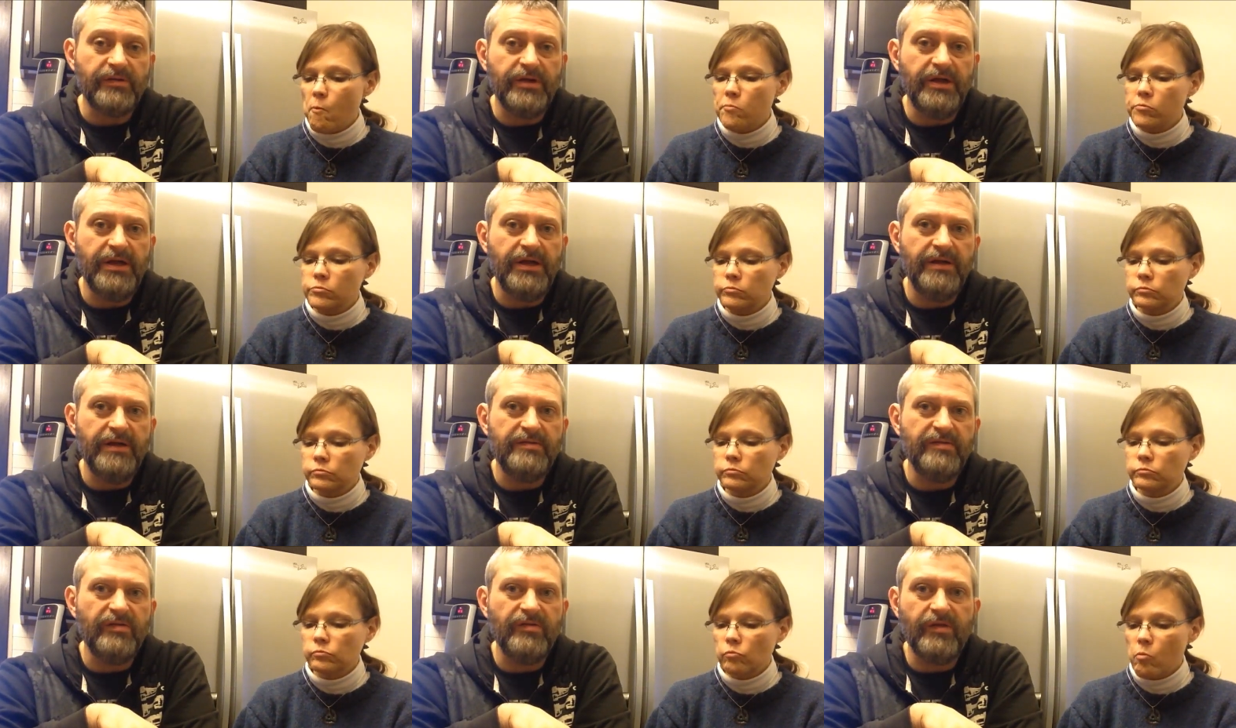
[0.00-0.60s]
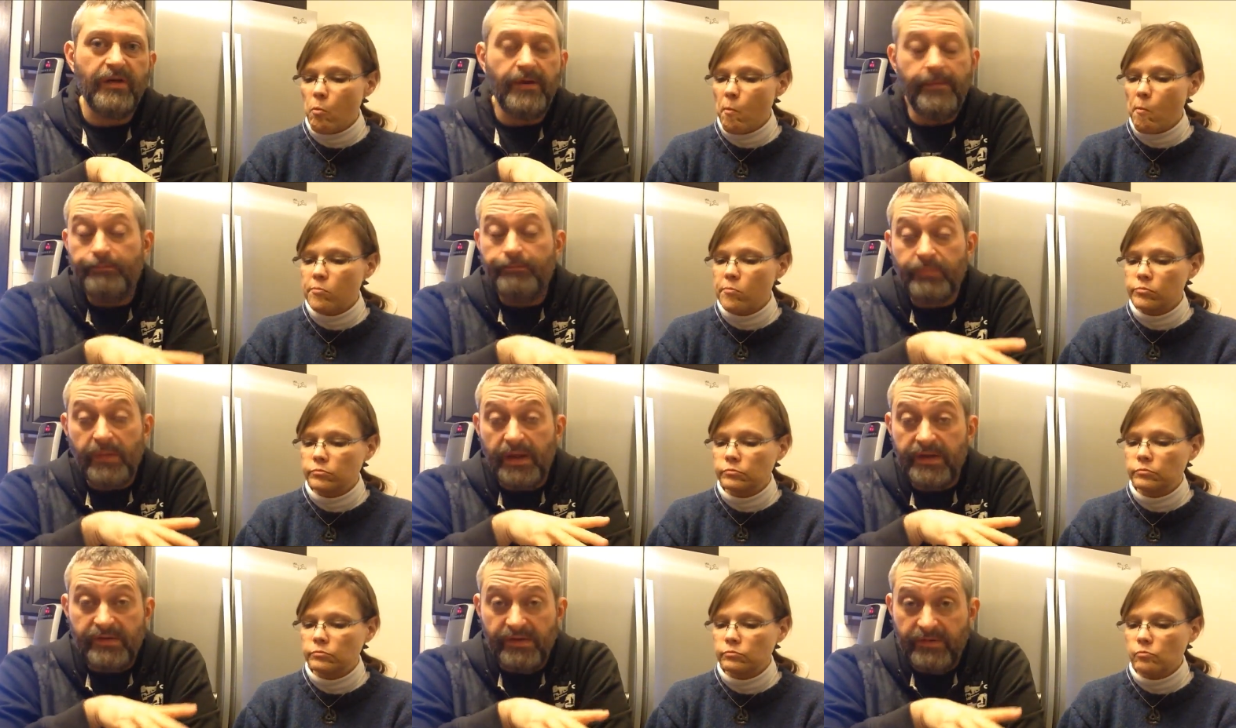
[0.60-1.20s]
Speaker 1: are good. It's just
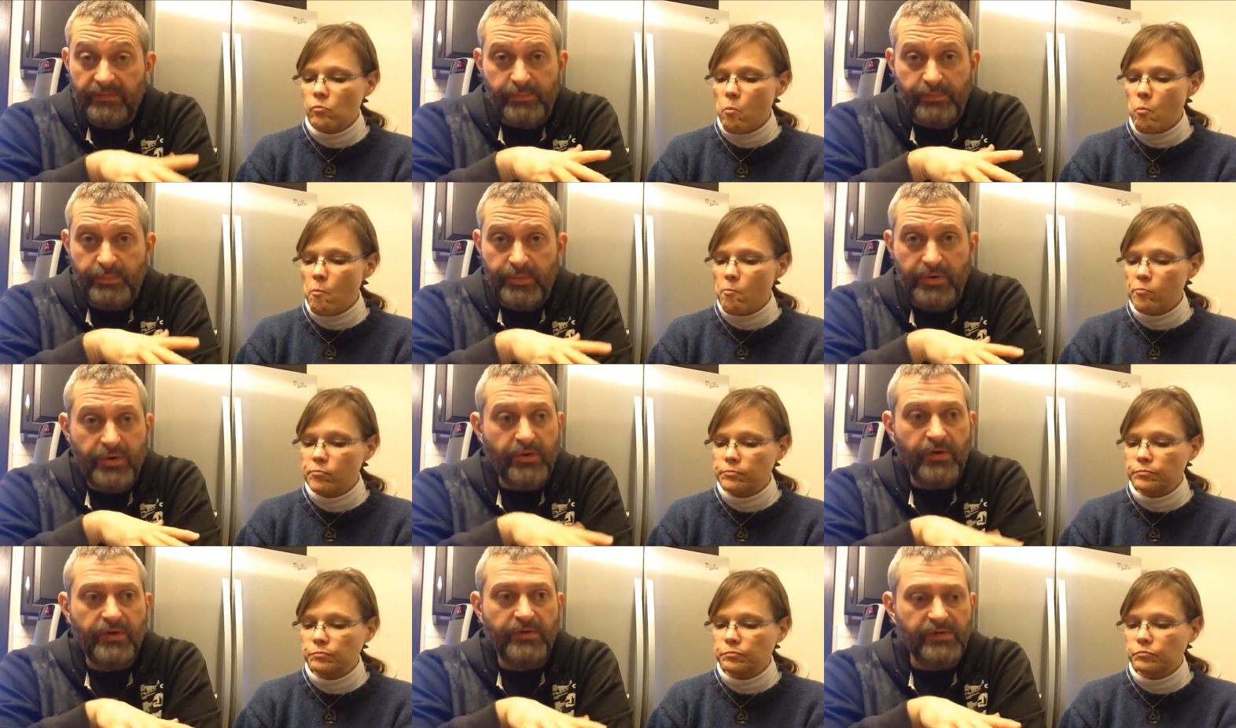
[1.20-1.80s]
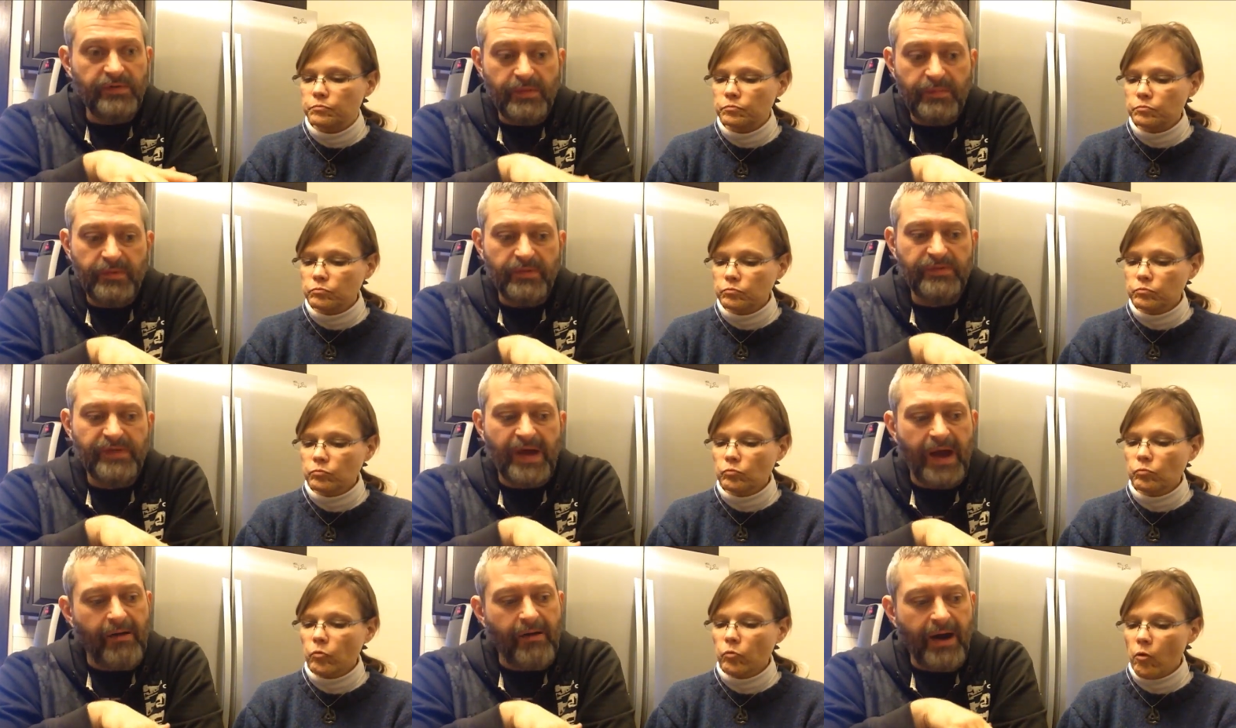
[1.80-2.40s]
it's a pure and simple
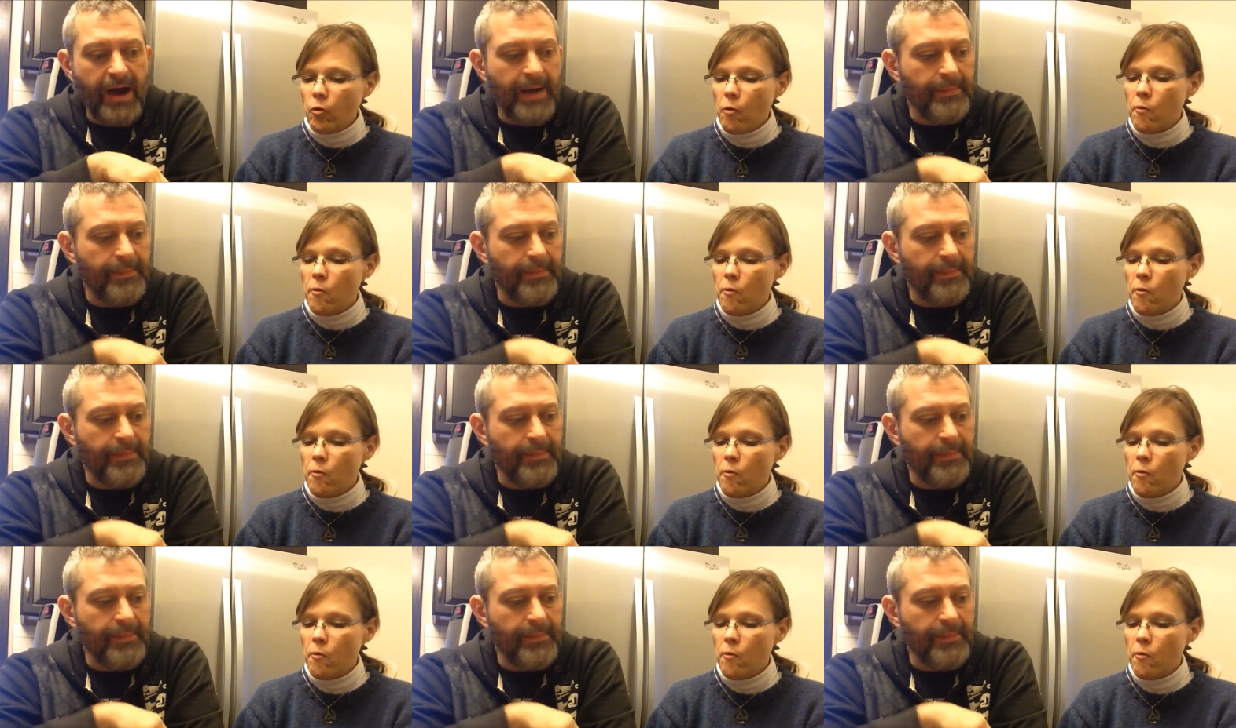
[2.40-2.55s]
sour